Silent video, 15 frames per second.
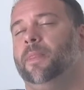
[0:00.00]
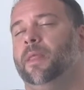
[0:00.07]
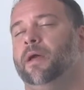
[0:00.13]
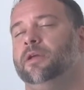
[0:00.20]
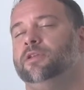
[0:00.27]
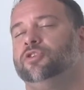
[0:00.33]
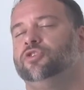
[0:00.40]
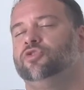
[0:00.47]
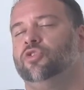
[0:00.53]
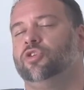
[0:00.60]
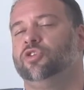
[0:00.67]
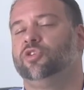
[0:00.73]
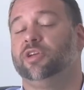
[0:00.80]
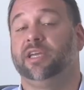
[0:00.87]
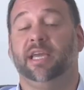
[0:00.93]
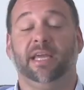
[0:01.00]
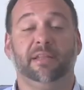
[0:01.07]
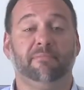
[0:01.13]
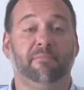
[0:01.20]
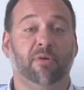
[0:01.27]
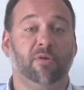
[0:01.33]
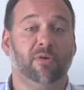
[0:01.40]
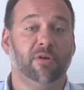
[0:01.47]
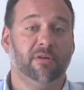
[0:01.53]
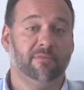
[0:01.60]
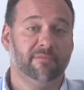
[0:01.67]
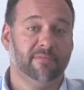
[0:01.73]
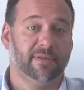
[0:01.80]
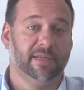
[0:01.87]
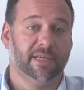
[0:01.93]
instructor Kent
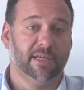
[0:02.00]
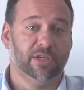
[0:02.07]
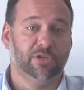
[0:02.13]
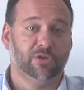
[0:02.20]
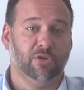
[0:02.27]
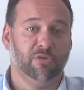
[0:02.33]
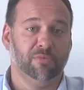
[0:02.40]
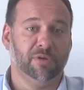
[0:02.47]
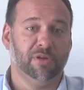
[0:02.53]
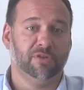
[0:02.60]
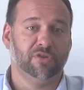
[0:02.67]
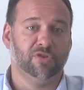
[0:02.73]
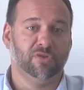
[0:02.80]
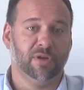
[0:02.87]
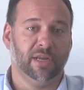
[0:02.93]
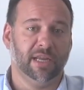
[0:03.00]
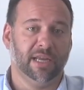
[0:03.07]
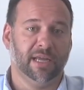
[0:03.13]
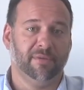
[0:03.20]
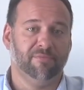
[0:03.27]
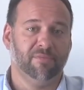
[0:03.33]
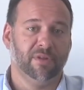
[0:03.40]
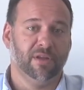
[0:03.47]
Bowen told me in Australia,